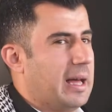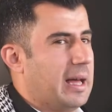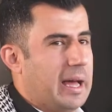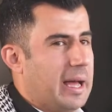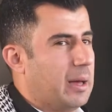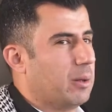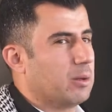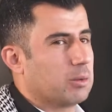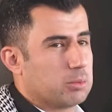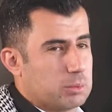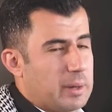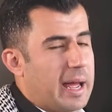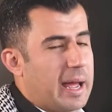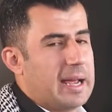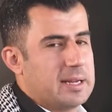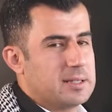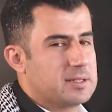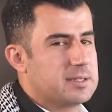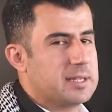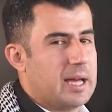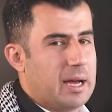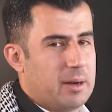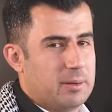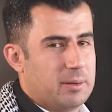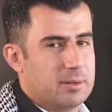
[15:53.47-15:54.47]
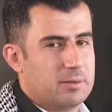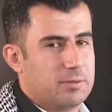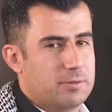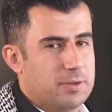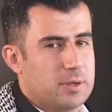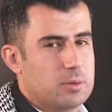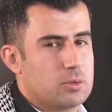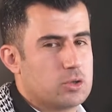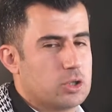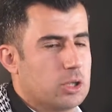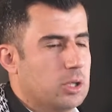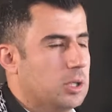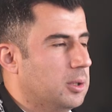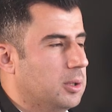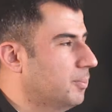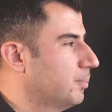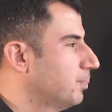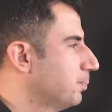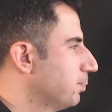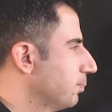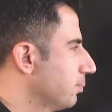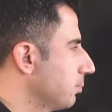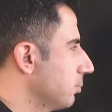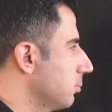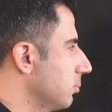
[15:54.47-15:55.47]
I'll write down in
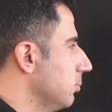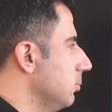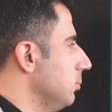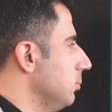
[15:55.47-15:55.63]
future,